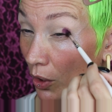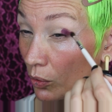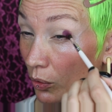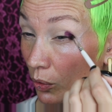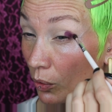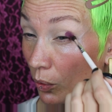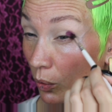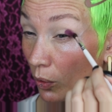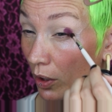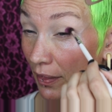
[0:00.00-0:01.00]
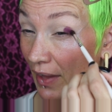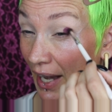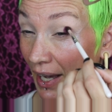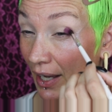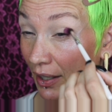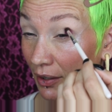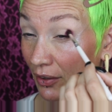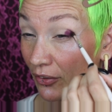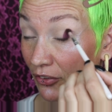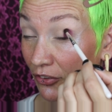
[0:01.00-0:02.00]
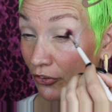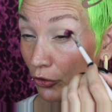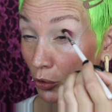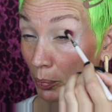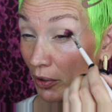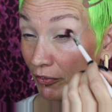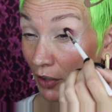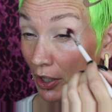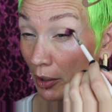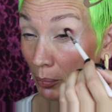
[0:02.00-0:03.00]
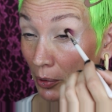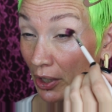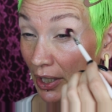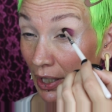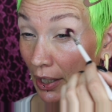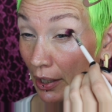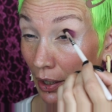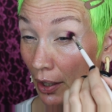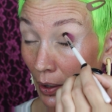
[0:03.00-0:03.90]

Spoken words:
Ooh, that is super fucking pretty.